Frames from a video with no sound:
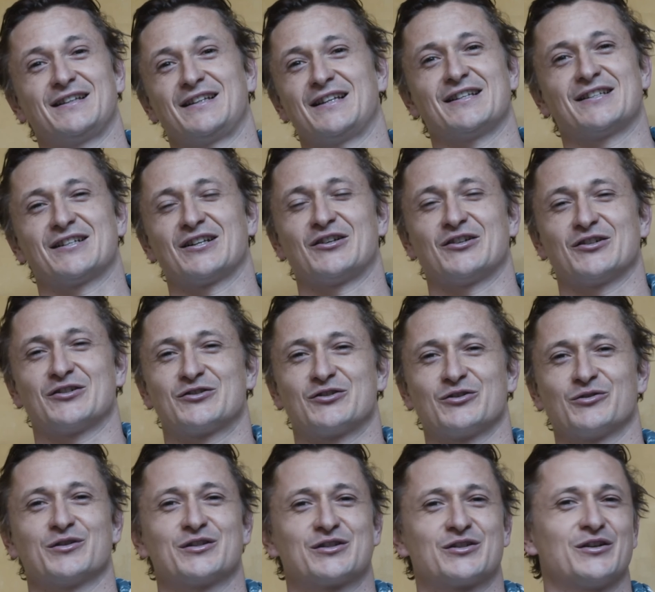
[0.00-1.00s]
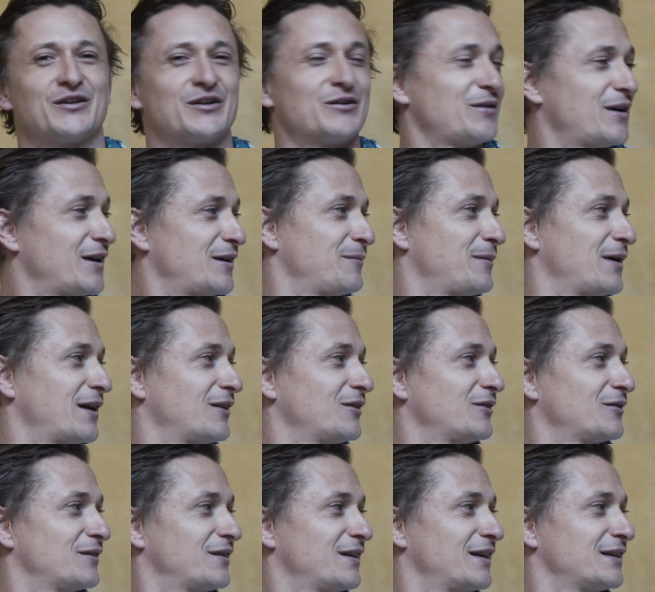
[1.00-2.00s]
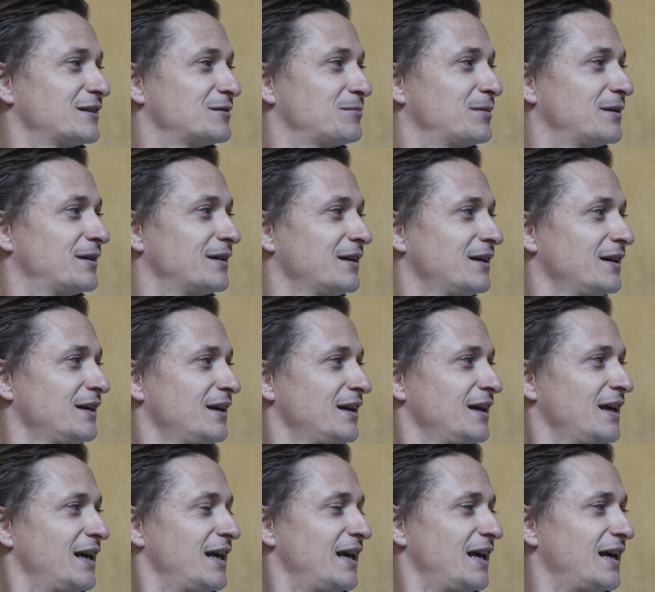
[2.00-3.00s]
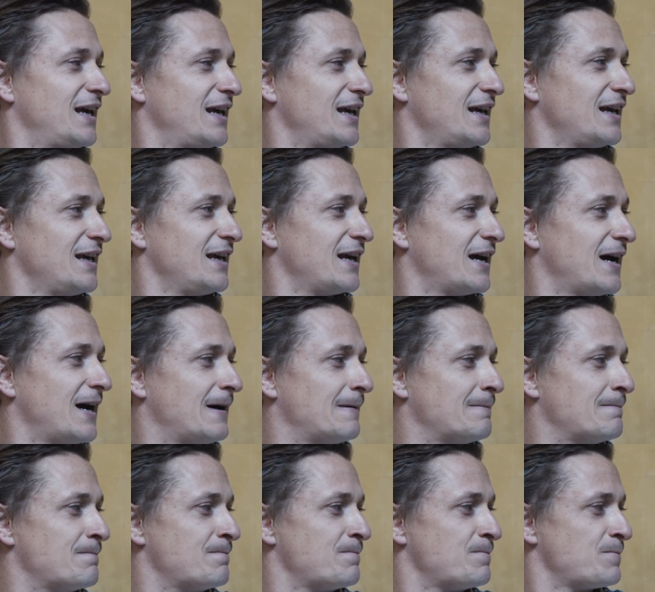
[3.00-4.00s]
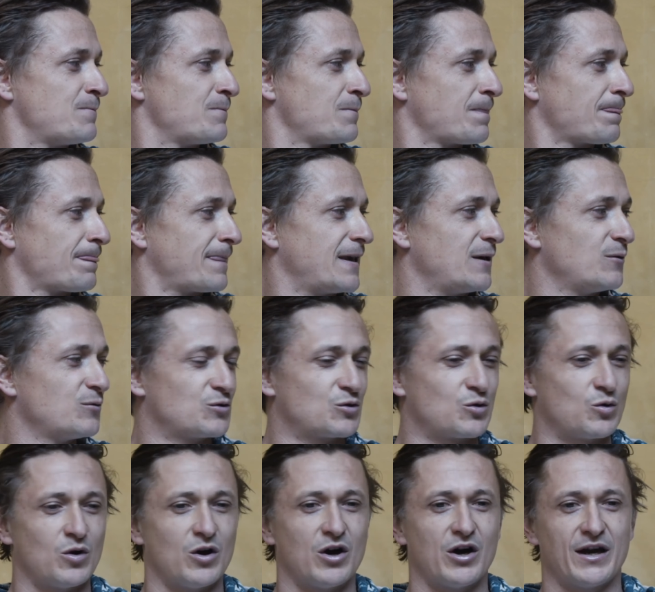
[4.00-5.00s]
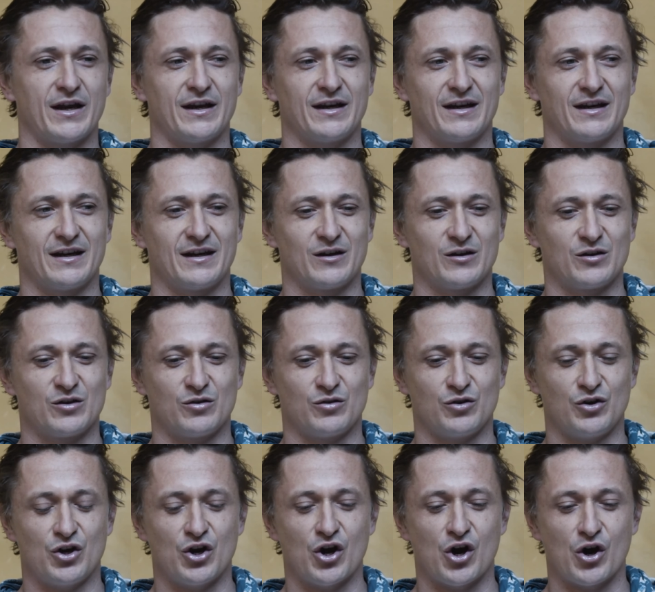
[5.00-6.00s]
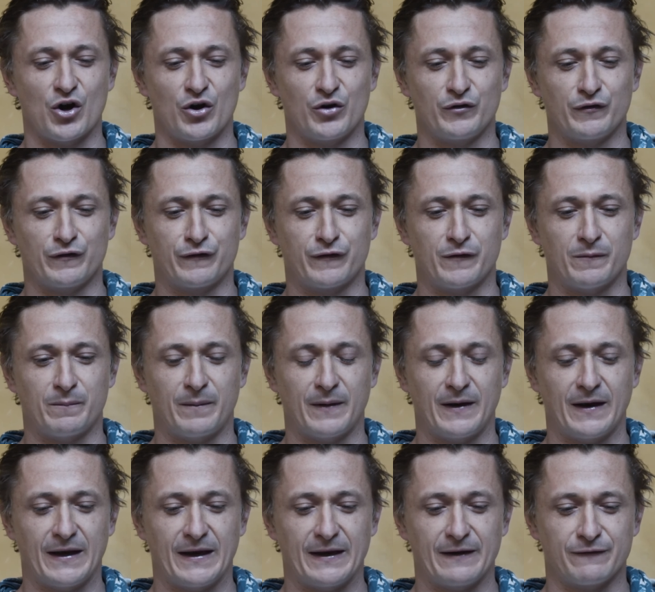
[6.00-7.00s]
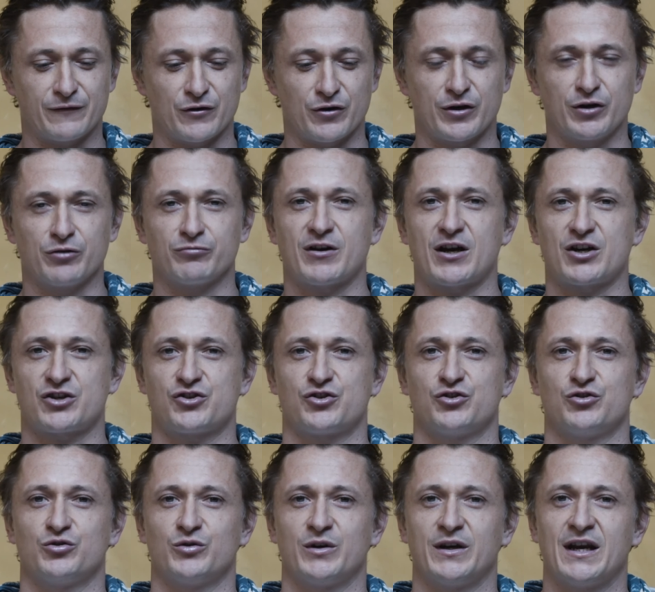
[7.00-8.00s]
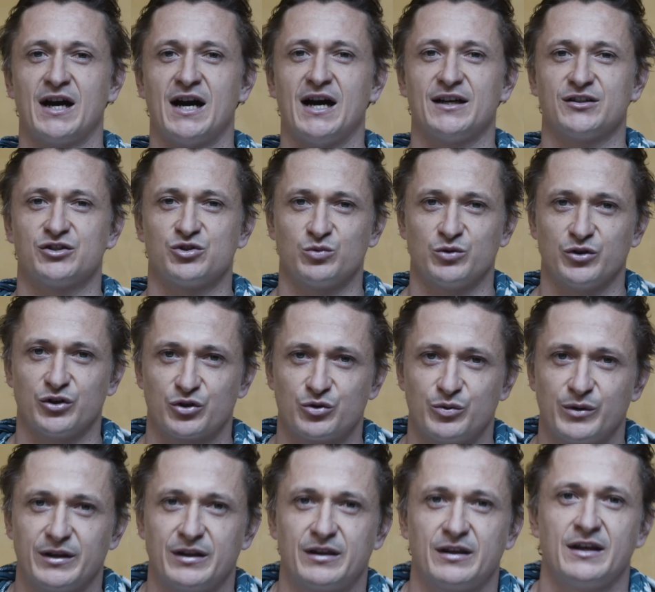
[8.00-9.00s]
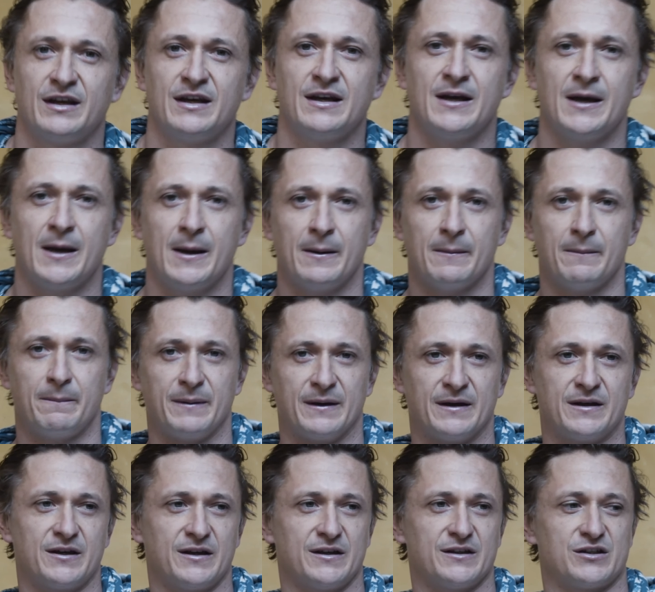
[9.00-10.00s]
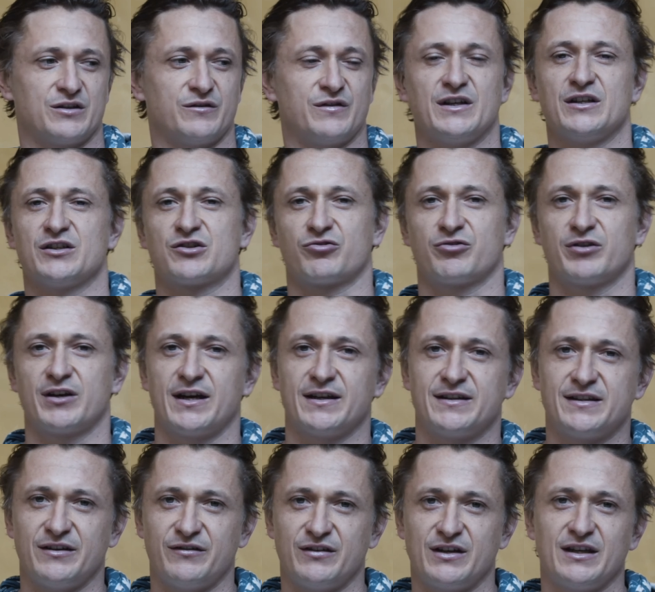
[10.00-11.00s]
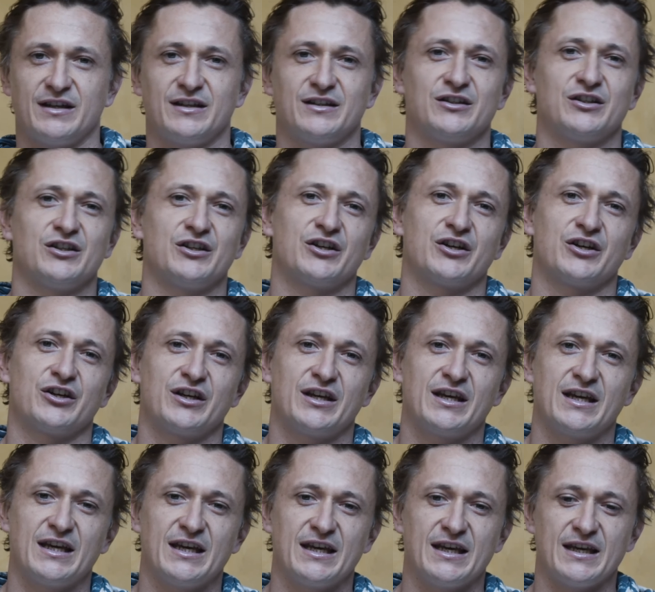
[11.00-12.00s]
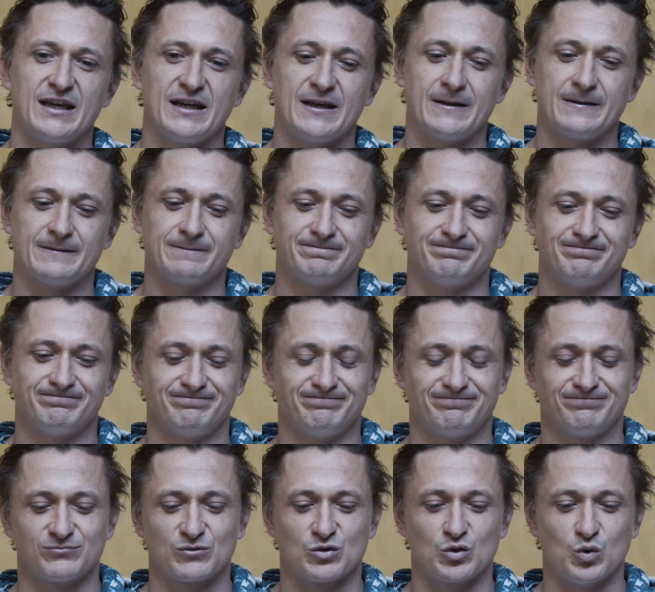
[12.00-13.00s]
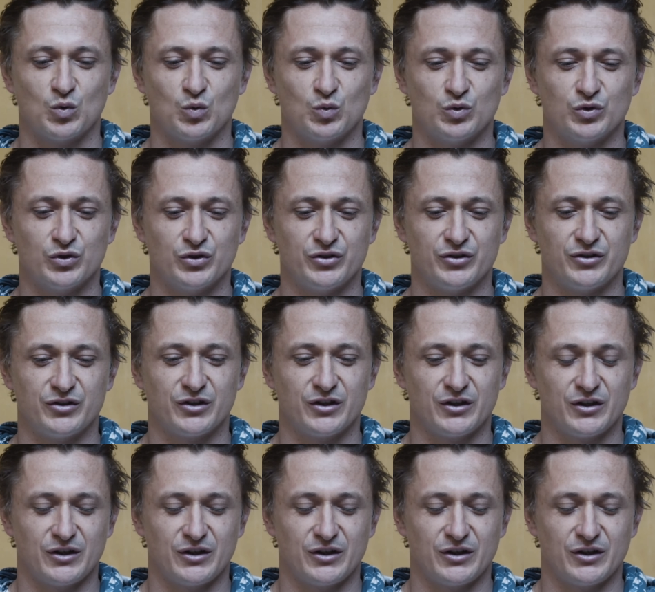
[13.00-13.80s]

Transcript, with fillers: there's a lot of stories going around about a lot of things, but he um, he was quite known for being very irrational and hard to work with because of his creativity. You know, he would.